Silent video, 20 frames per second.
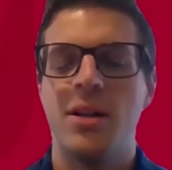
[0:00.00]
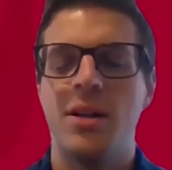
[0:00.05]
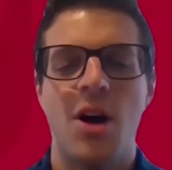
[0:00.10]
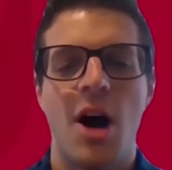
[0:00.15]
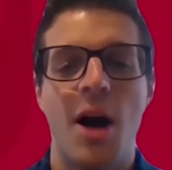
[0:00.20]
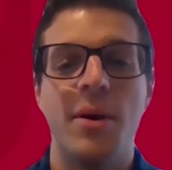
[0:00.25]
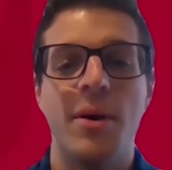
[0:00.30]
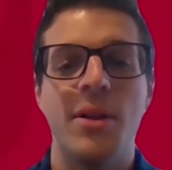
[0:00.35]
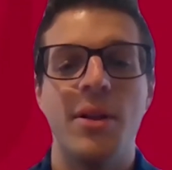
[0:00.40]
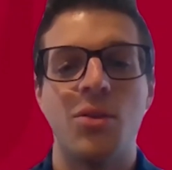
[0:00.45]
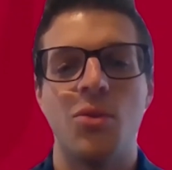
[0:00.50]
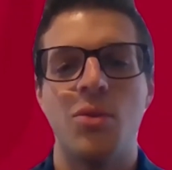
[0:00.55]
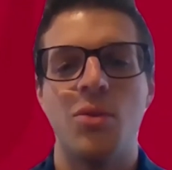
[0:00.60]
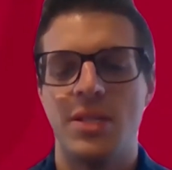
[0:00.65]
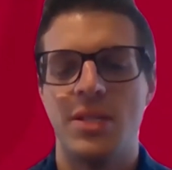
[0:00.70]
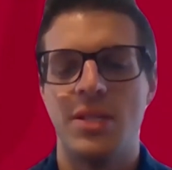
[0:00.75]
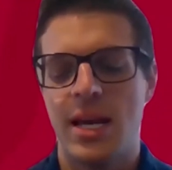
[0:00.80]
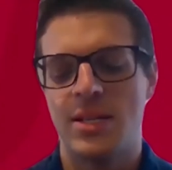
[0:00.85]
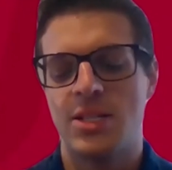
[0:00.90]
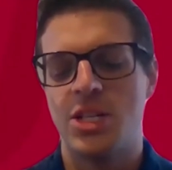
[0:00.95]
I went through, it
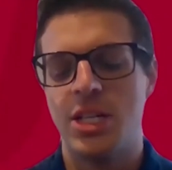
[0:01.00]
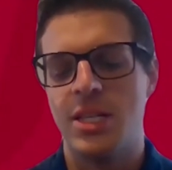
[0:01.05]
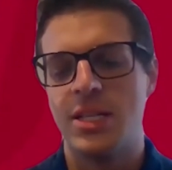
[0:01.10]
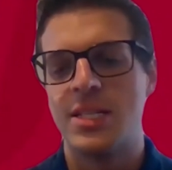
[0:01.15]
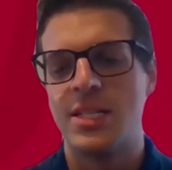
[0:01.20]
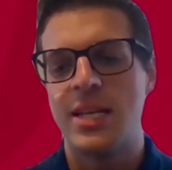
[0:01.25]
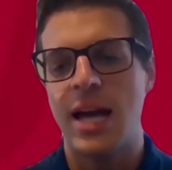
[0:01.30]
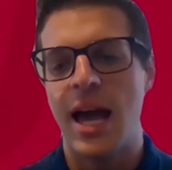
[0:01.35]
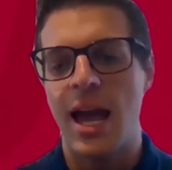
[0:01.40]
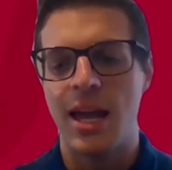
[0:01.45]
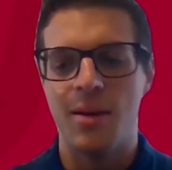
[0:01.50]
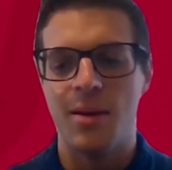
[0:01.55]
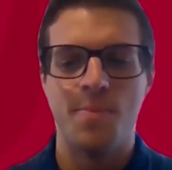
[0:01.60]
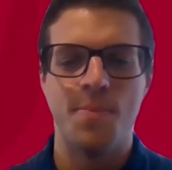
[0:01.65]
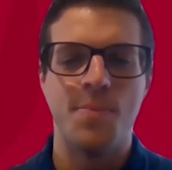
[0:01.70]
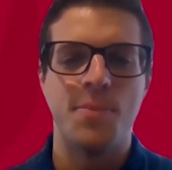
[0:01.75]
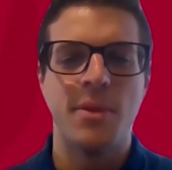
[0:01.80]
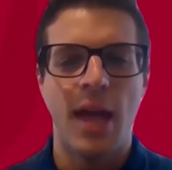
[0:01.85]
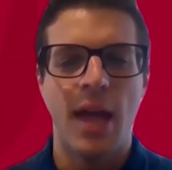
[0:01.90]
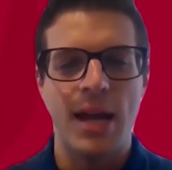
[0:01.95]
was actually the
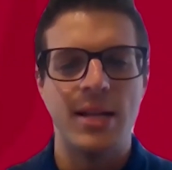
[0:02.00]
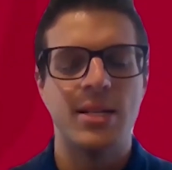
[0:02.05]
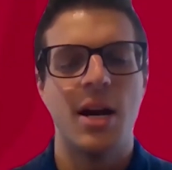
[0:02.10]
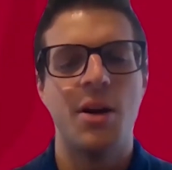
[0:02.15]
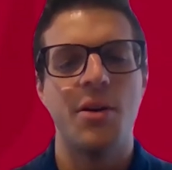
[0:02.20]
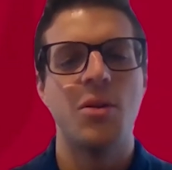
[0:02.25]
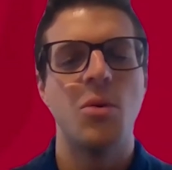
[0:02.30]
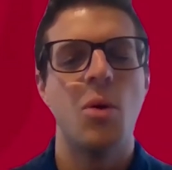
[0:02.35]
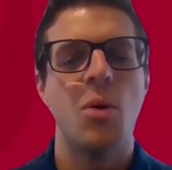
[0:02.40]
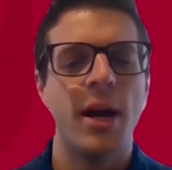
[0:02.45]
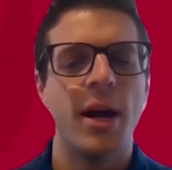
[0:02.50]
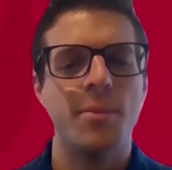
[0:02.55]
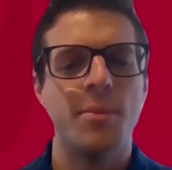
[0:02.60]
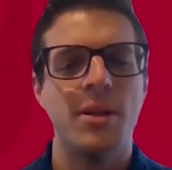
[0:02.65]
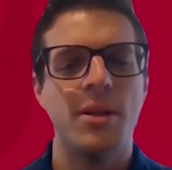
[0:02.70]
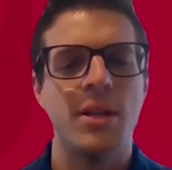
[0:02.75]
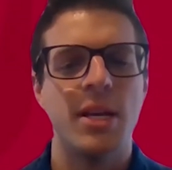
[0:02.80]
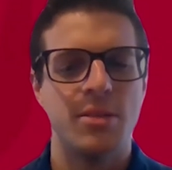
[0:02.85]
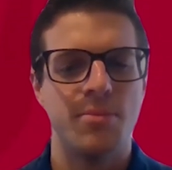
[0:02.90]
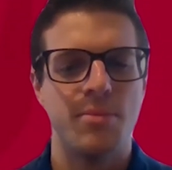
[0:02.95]
same ATAR
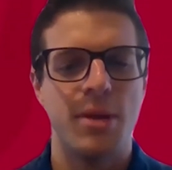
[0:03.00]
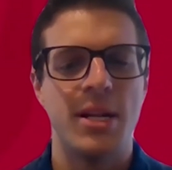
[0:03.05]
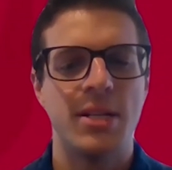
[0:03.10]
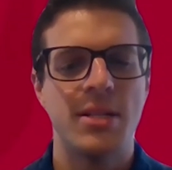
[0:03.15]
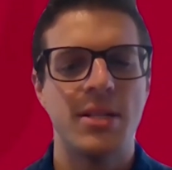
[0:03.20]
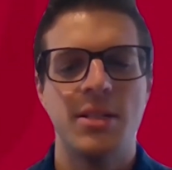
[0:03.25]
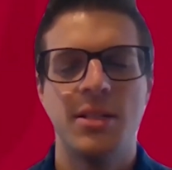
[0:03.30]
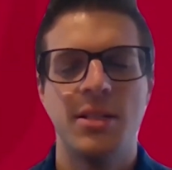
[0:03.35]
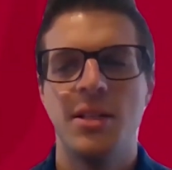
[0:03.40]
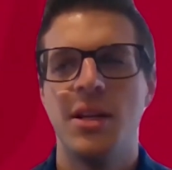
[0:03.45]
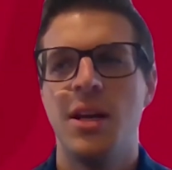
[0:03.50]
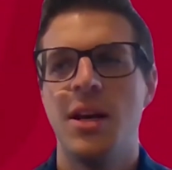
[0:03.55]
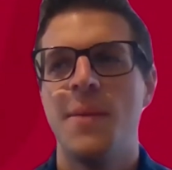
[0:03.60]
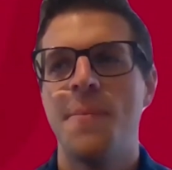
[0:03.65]
requirement as medicine.